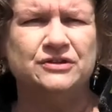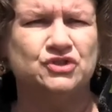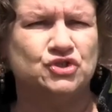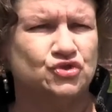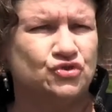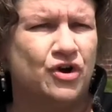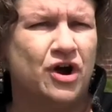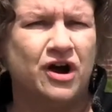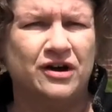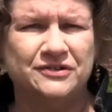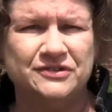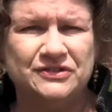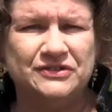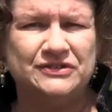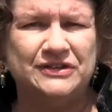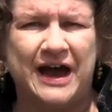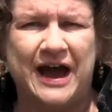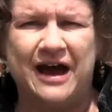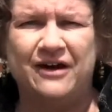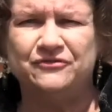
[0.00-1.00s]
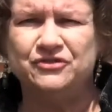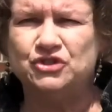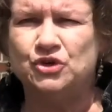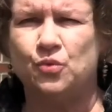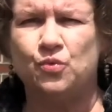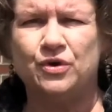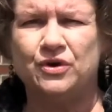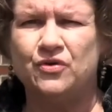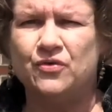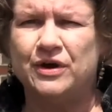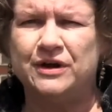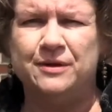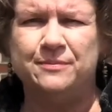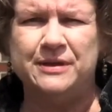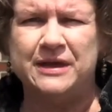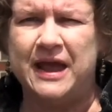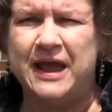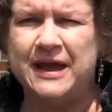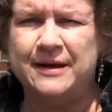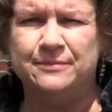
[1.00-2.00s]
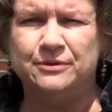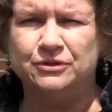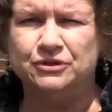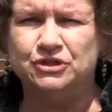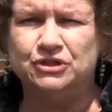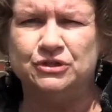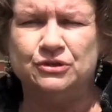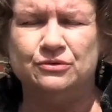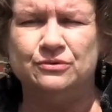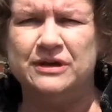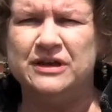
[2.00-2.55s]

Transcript: strong staff, so we're going to be able to,